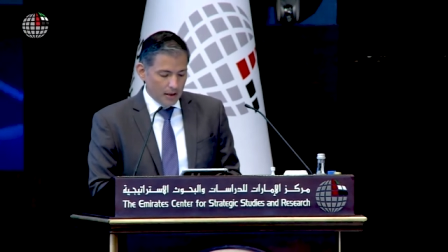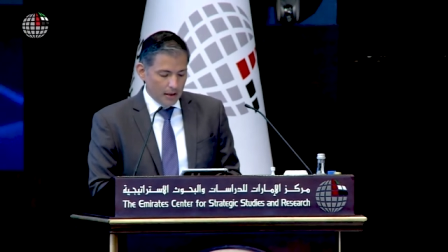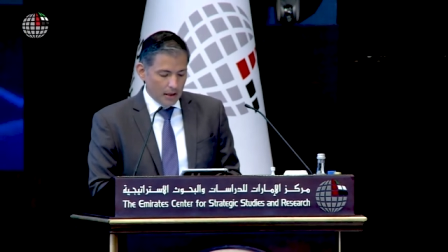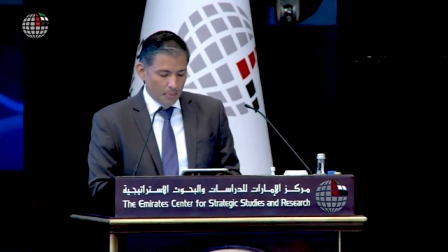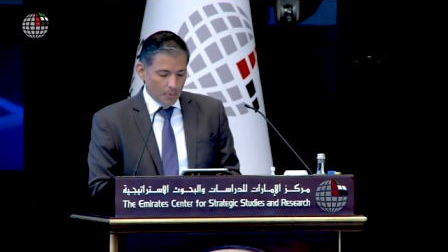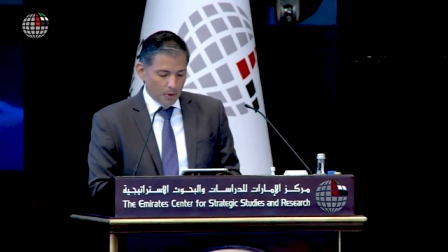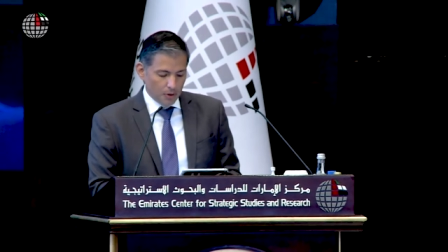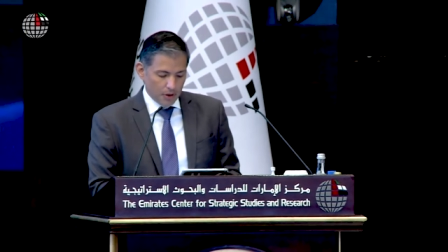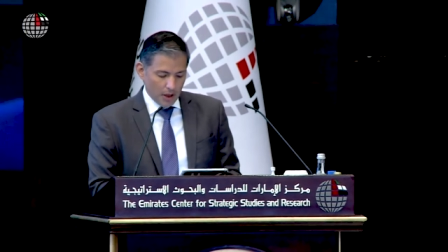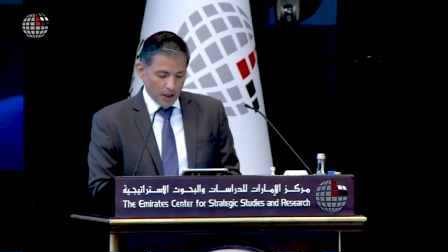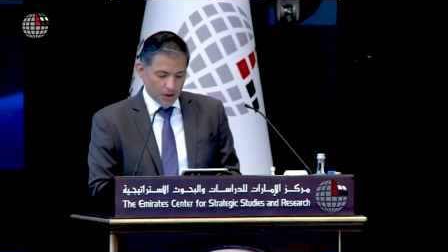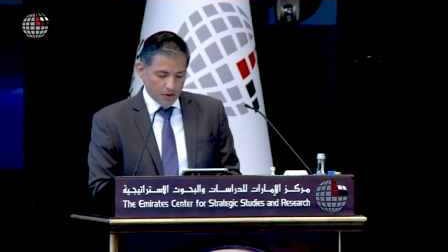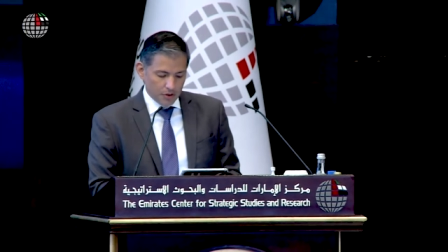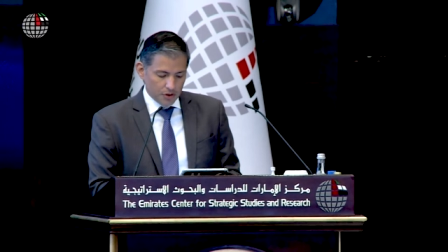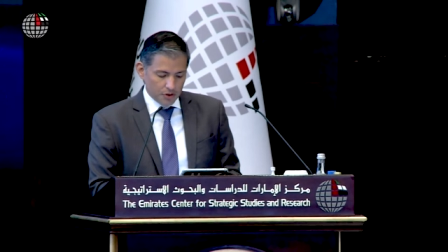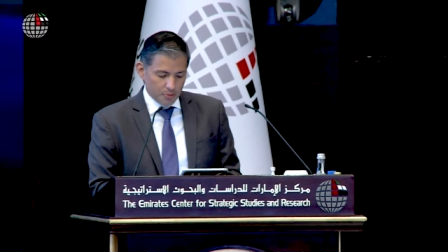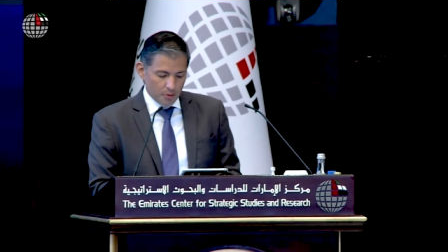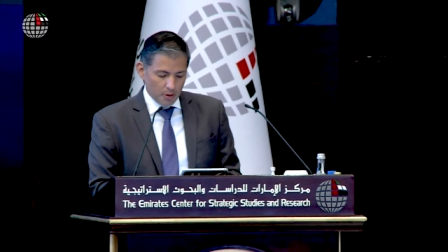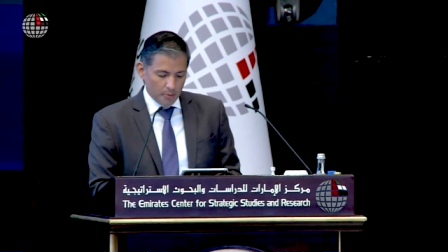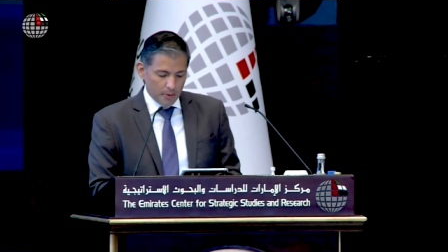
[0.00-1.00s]
the protection
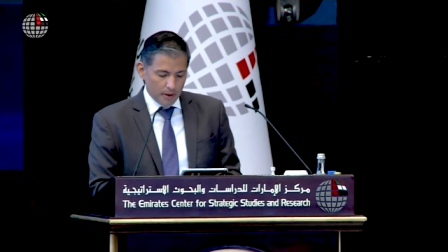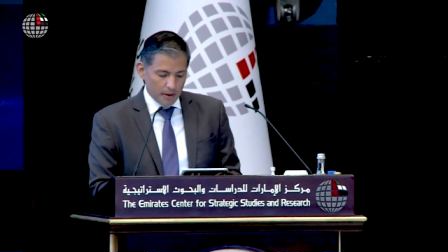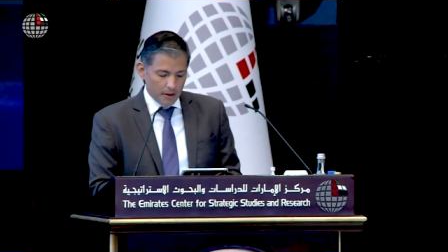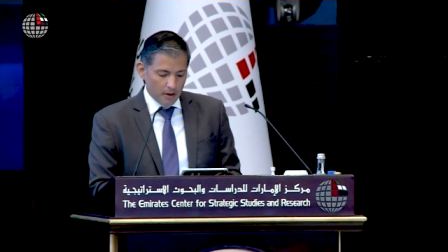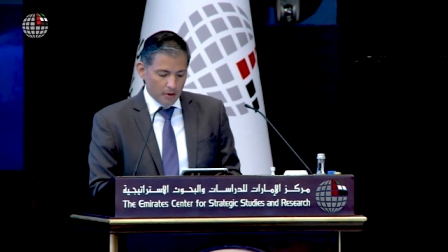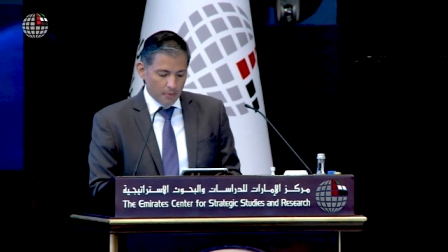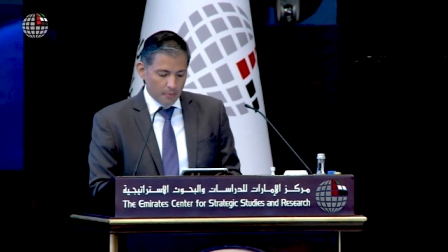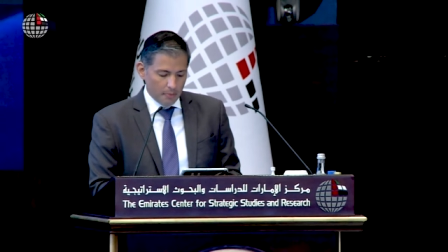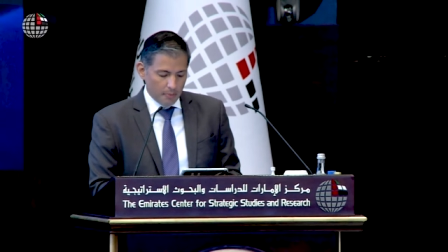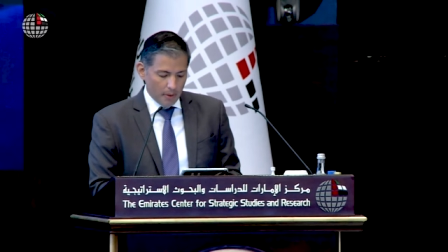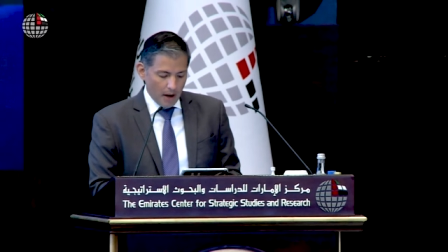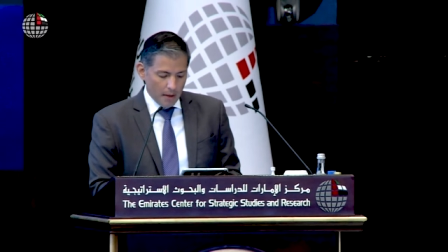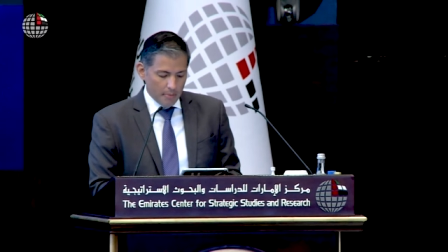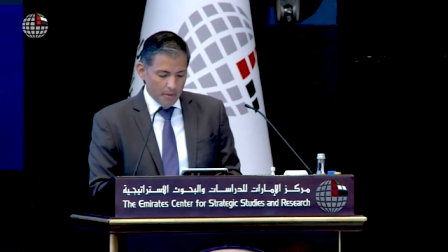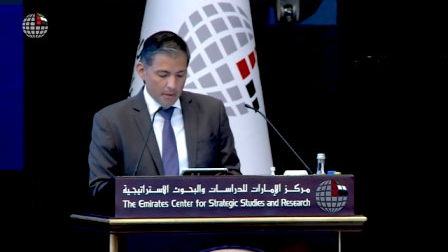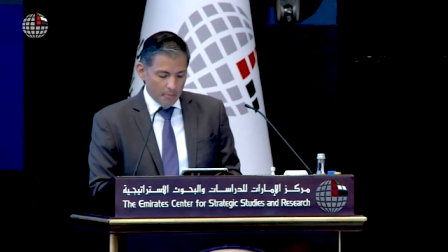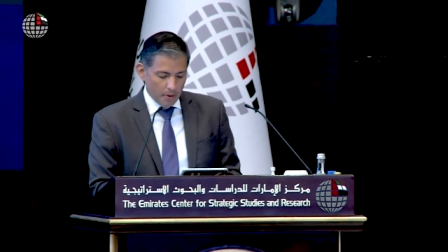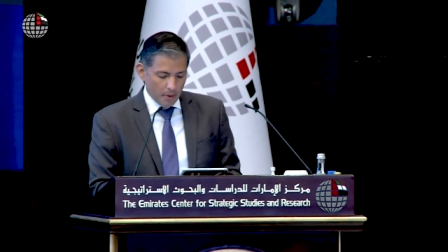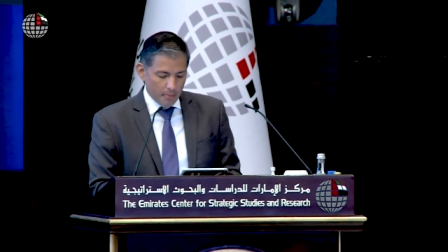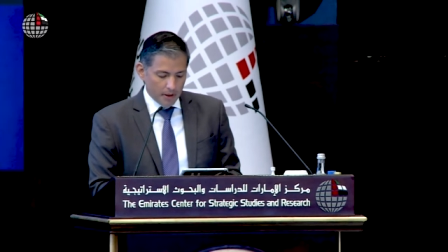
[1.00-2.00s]
of, proper, of,
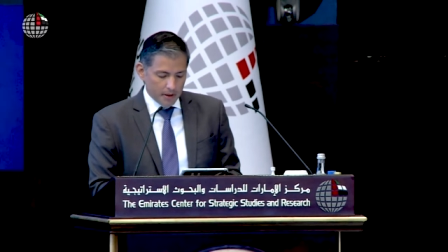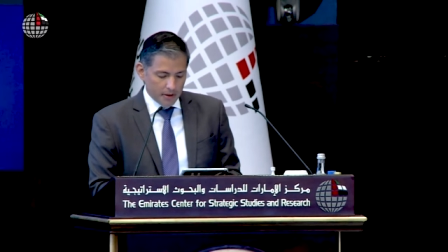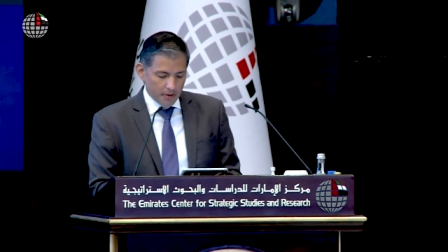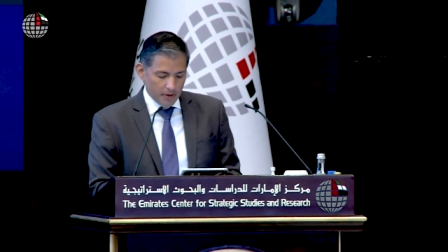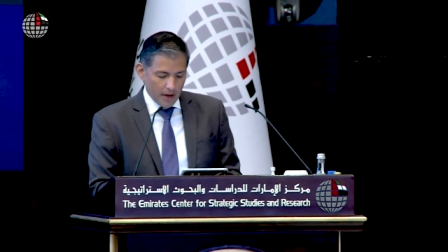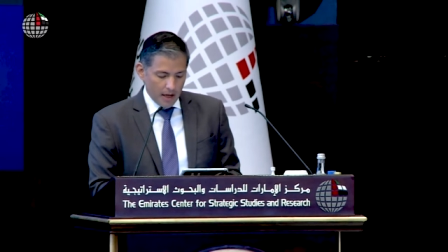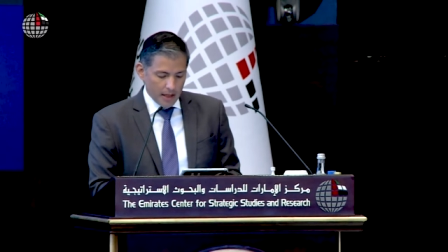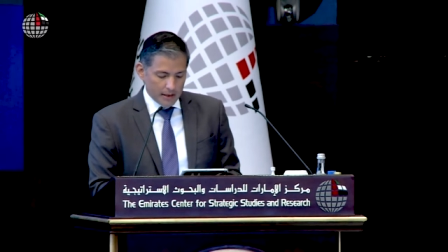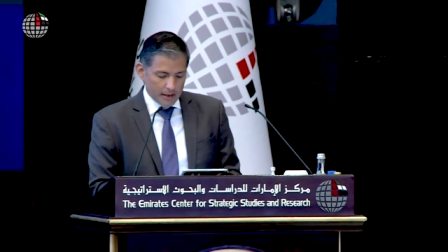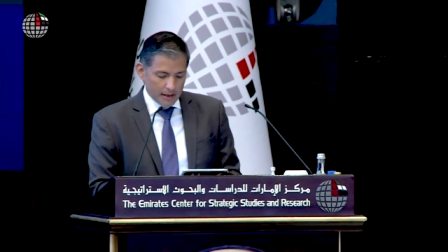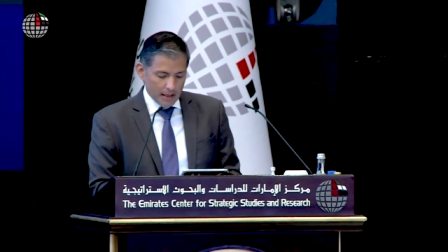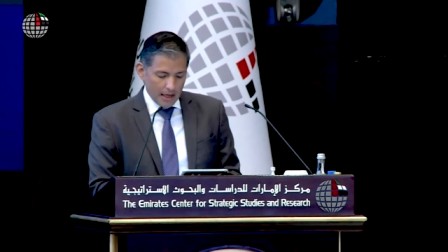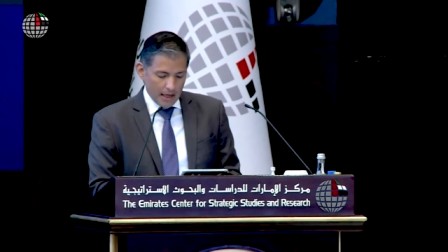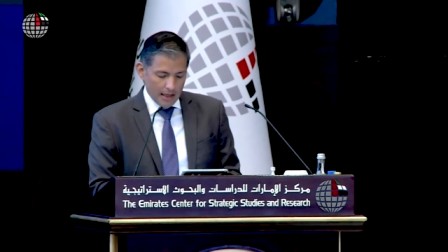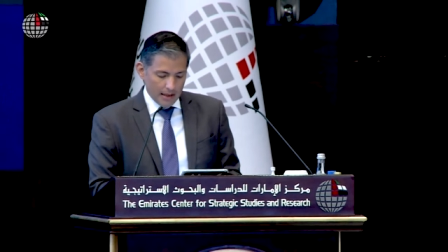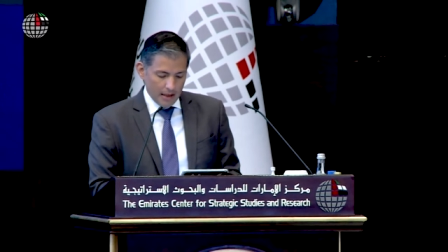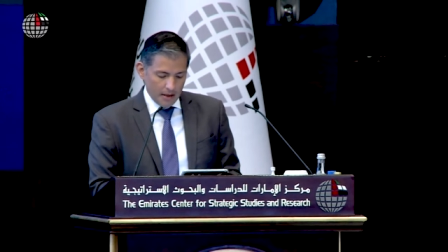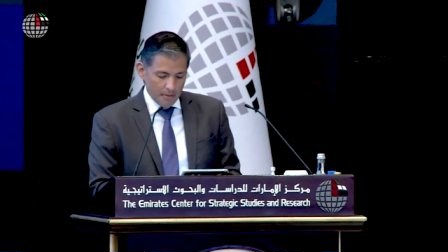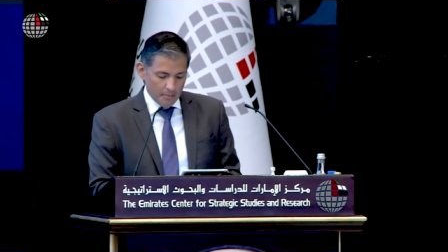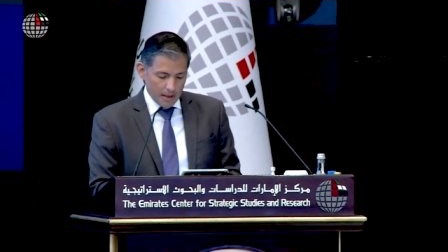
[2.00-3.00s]
private property rights,
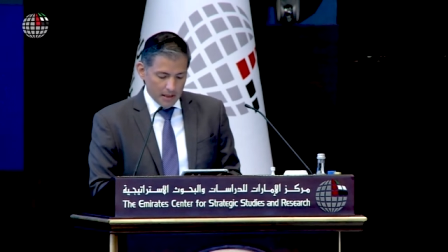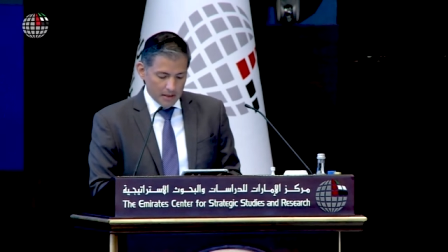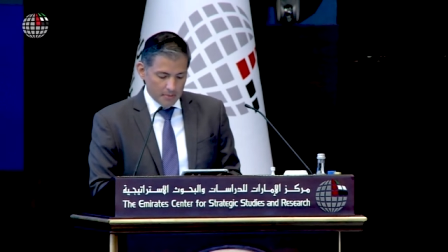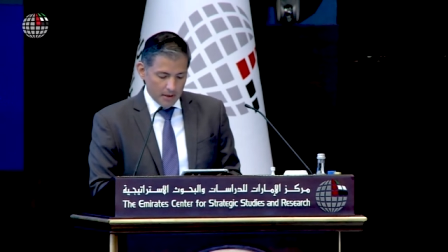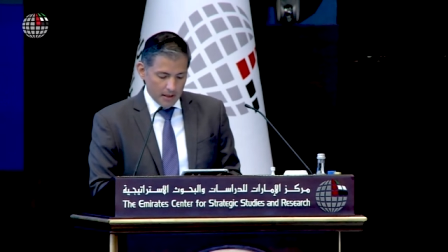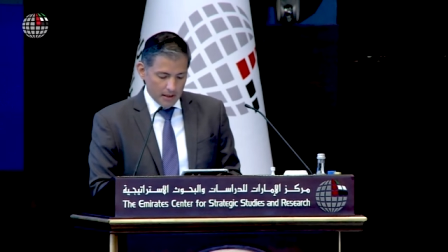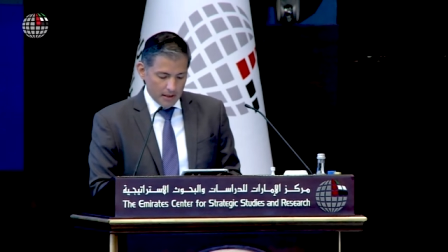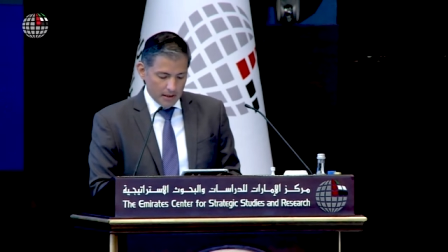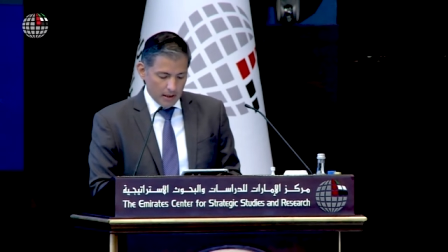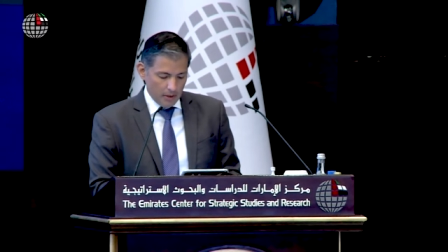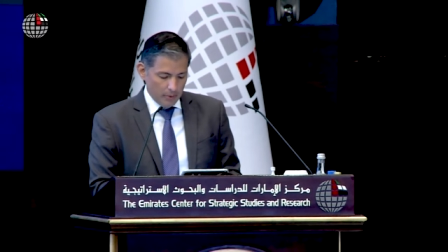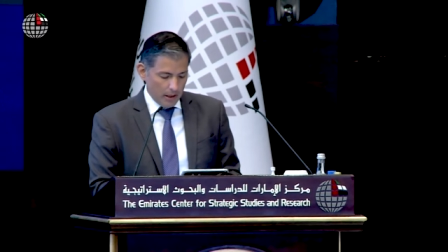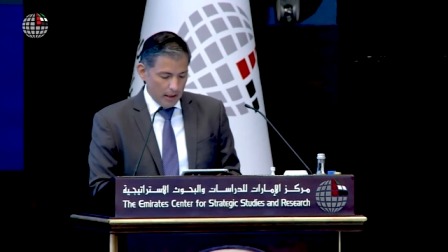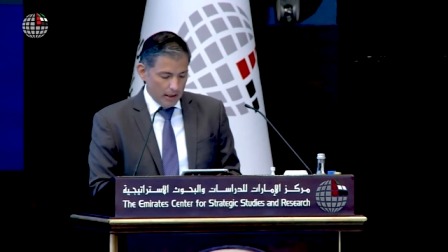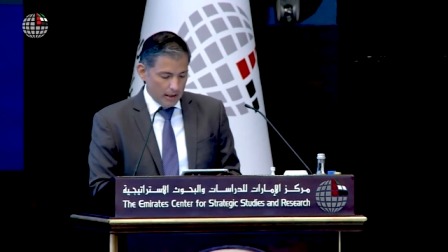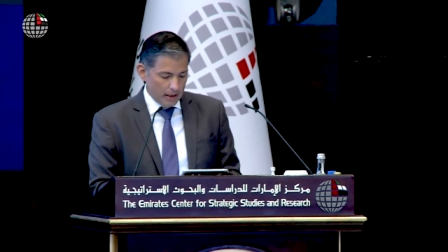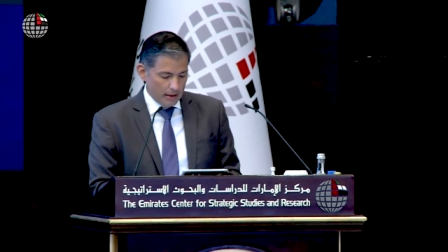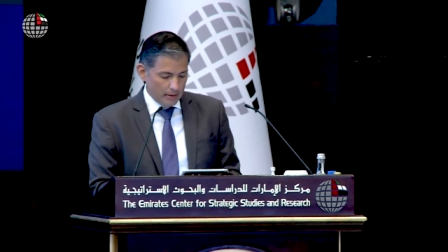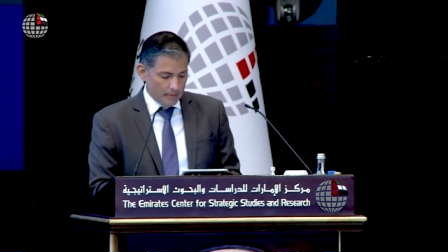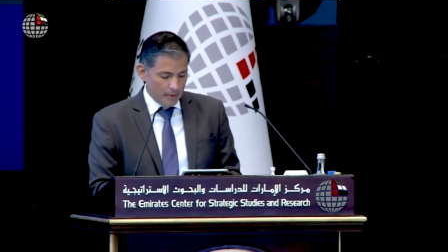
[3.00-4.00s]
and the investment
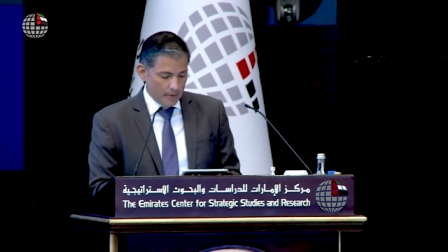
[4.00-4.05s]
stability.